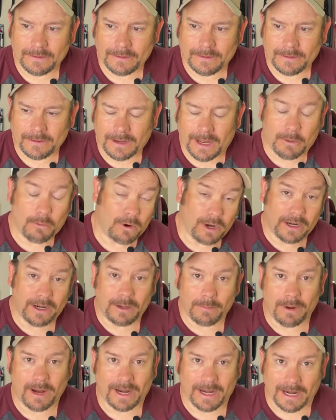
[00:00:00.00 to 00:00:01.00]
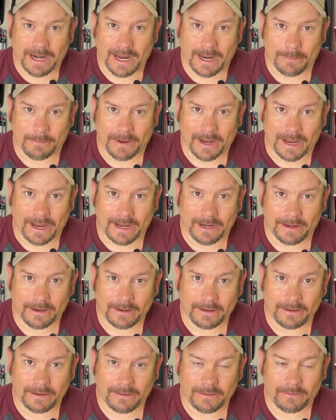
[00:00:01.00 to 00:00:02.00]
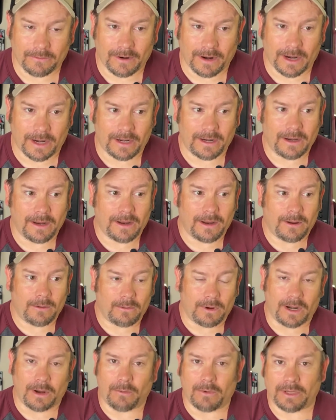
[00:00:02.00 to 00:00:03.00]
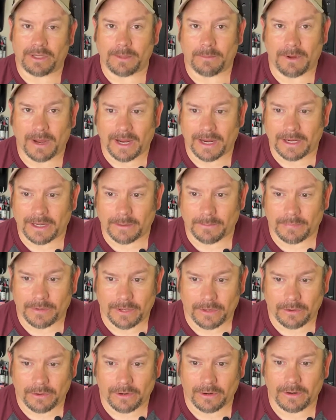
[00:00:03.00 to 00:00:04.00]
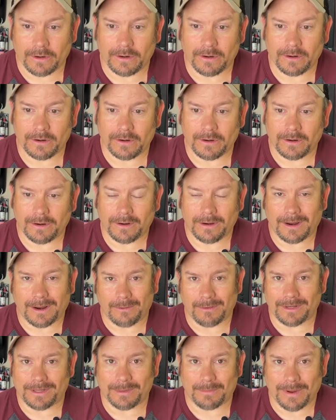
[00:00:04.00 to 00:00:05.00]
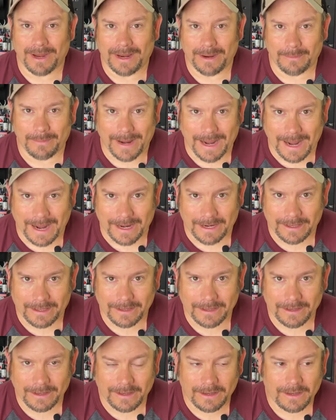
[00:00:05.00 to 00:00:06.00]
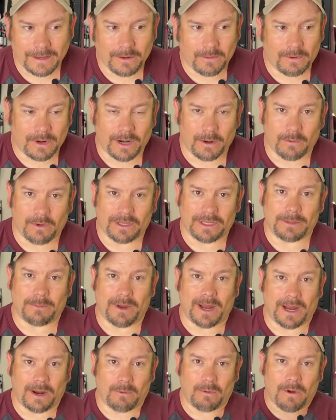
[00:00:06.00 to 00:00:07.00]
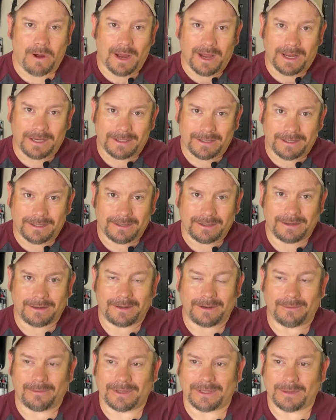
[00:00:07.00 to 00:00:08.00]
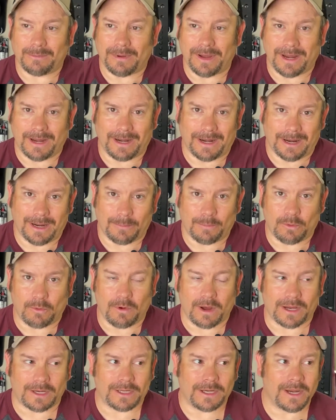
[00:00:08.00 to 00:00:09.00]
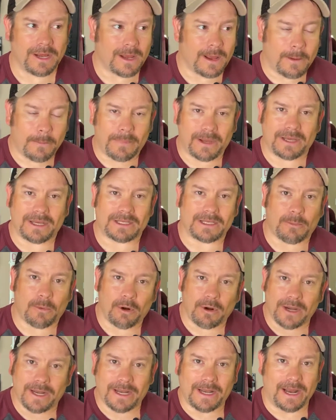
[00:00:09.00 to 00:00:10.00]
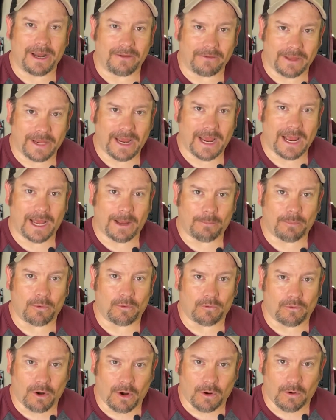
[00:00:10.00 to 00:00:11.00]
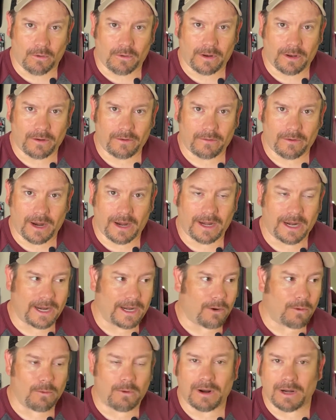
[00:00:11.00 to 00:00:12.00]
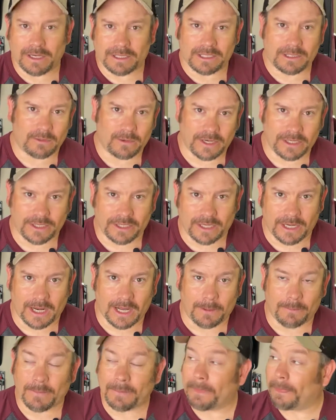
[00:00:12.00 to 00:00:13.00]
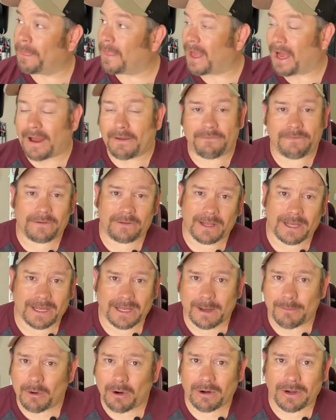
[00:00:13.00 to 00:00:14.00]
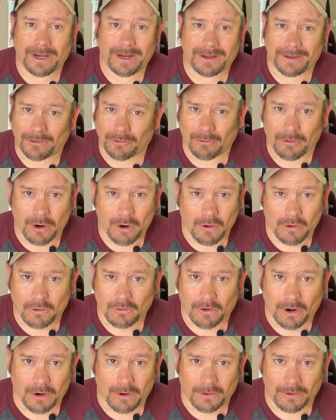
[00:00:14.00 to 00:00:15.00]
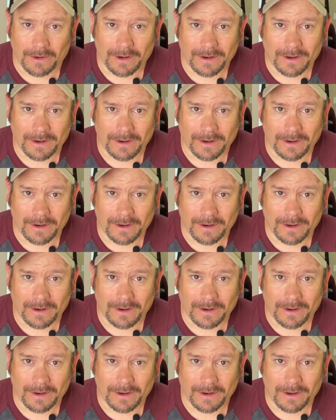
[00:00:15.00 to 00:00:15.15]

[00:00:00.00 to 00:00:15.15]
I wanted to buy an iPad, right? When I went to buy a computer, I went to buy a Mac. When I went to buy a watch, I went to buy an Apple Watch, because I'm already down the Apple road, right? I don't want to switch it up. I feel like I'm already on the Rogue road.